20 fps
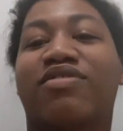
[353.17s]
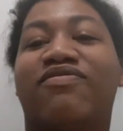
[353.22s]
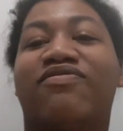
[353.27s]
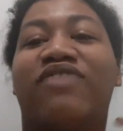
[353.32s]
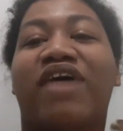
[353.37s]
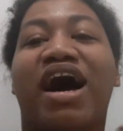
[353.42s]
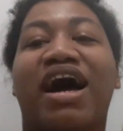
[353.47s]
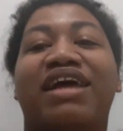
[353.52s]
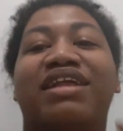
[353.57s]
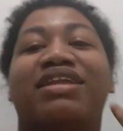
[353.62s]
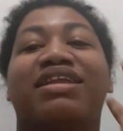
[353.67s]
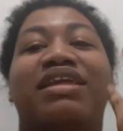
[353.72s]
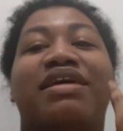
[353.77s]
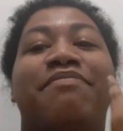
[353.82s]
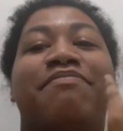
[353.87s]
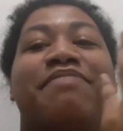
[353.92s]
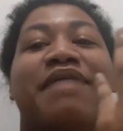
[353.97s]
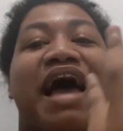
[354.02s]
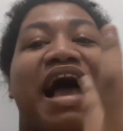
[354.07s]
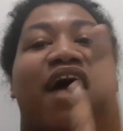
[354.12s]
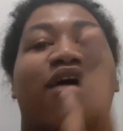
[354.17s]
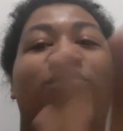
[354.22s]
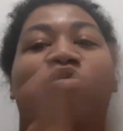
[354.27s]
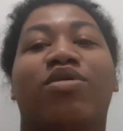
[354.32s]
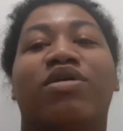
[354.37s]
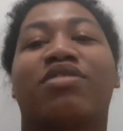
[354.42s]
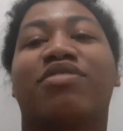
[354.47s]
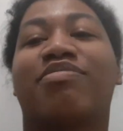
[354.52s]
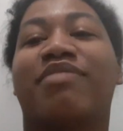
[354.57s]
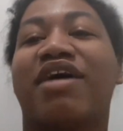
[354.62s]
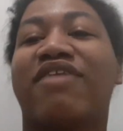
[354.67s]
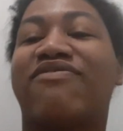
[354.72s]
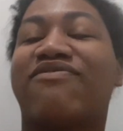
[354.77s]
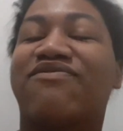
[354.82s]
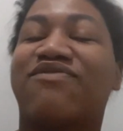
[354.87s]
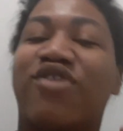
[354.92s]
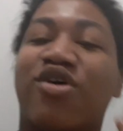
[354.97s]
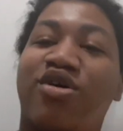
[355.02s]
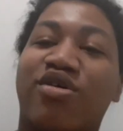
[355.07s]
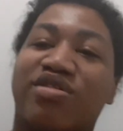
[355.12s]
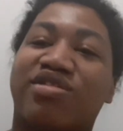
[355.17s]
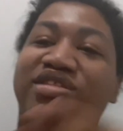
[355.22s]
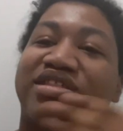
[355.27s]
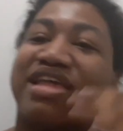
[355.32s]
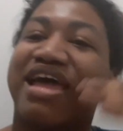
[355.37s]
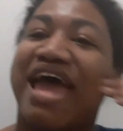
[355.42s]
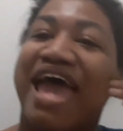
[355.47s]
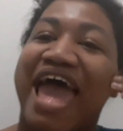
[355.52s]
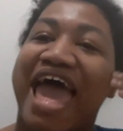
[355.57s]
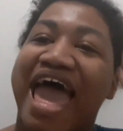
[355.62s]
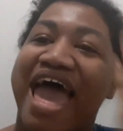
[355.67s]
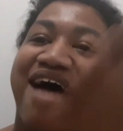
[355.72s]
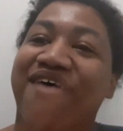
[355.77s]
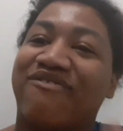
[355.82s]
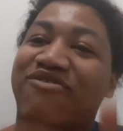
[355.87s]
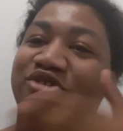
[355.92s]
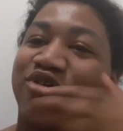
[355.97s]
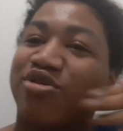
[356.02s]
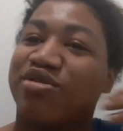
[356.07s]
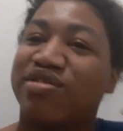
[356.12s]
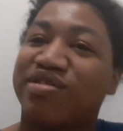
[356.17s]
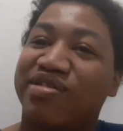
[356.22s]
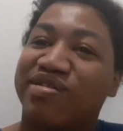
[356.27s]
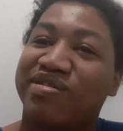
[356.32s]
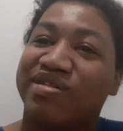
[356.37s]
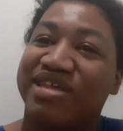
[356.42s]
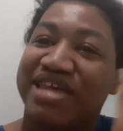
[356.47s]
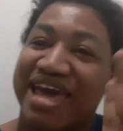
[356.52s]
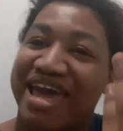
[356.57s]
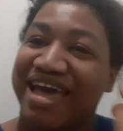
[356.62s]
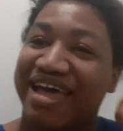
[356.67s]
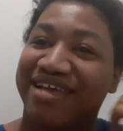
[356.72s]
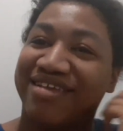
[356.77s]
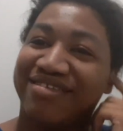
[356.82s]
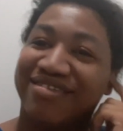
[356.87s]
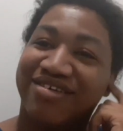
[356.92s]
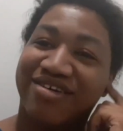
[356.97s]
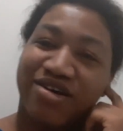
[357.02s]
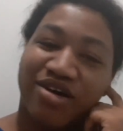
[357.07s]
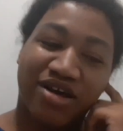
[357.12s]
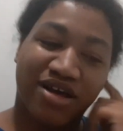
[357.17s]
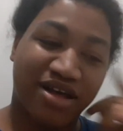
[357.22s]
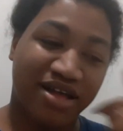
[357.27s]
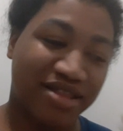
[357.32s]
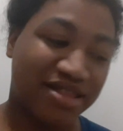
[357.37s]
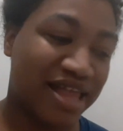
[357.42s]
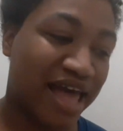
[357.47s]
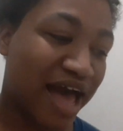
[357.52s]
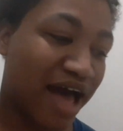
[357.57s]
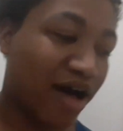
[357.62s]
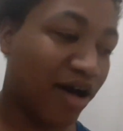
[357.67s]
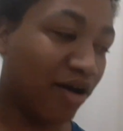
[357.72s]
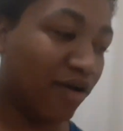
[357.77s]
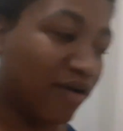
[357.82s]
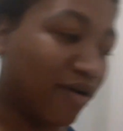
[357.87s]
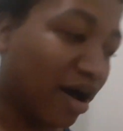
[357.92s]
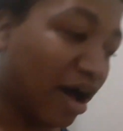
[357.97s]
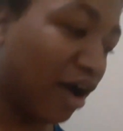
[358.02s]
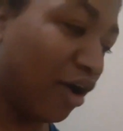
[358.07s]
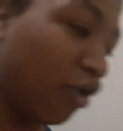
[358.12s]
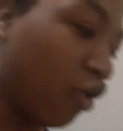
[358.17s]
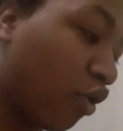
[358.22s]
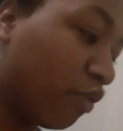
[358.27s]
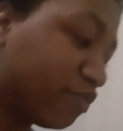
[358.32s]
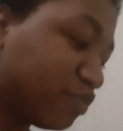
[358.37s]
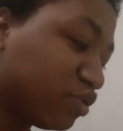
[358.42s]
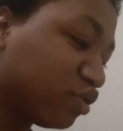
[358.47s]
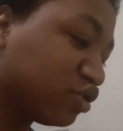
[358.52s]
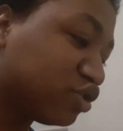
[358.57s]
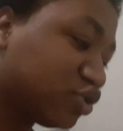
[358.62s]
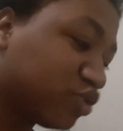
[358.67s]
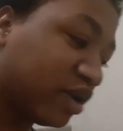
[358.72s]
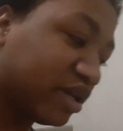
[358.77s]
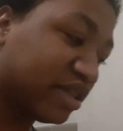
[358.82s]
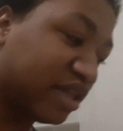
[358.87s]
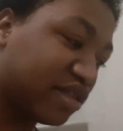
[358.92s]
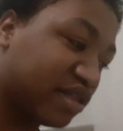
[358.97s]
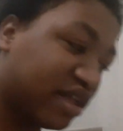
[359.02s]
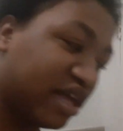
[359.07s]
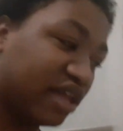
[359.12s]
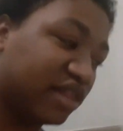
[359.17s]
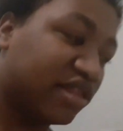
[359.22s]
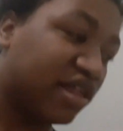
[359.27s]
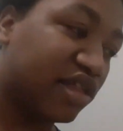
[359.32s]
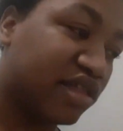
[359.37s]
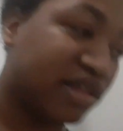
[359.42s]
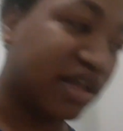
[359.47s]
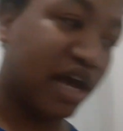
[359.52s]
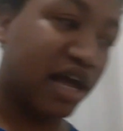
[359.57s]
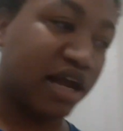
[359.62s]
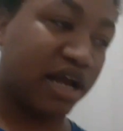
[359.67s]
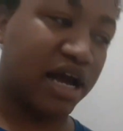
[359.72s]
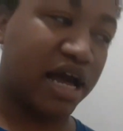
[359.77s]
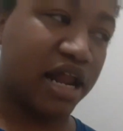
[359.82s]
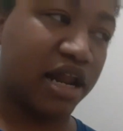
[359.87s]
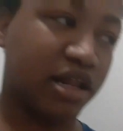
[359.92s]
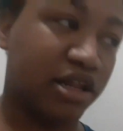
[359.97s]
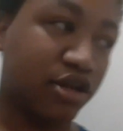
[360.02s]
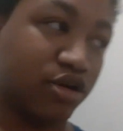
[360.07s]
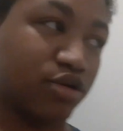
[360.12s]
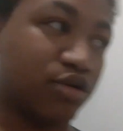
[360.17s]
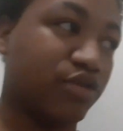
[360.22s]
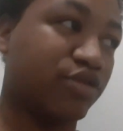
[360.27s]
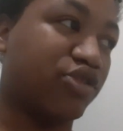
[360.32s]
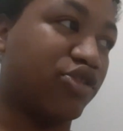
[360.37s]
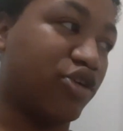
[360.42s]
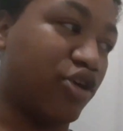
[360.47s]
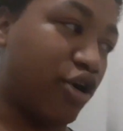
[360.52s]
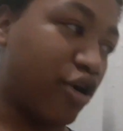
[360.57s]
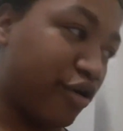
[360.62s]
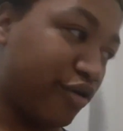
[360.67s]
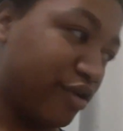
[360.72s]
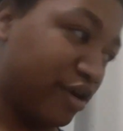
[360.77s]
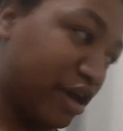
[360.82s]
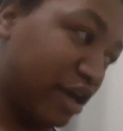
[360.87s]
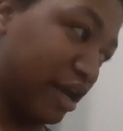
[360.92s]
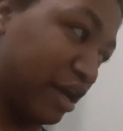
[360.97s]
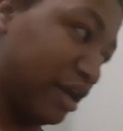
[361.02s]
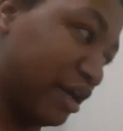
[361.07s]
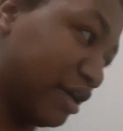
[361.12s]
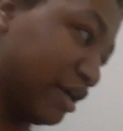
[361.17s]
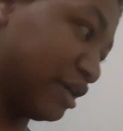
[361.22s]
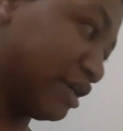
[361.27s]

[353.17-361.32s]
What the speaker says: finally back with my first ever skit. Now, I hope you enjoyed this skit. This skit got a little dirty.